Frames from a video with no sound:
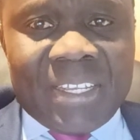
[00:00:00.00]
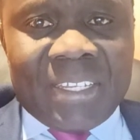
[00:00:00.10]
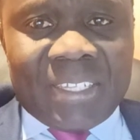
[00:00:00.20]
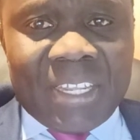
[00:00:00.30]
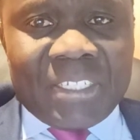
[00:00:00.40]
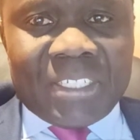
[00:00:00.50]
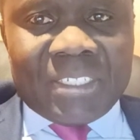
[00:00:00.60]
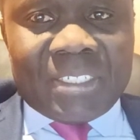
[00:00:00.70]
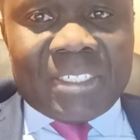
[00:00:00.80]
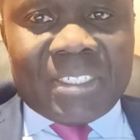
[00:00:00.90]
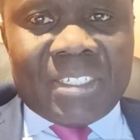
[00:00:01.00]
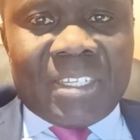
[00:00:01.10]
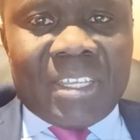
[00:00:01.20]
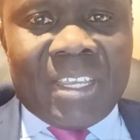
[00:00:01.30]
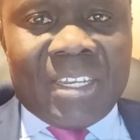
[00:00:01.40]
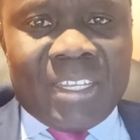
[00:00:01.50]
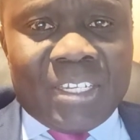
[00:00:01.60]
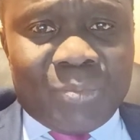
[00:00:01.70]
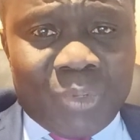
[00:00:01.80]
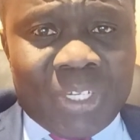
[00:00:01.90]
tensions
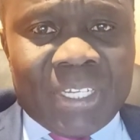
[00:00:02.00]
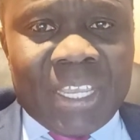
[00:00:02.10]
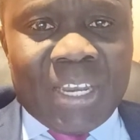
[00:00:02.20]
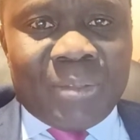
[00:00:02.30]
in the political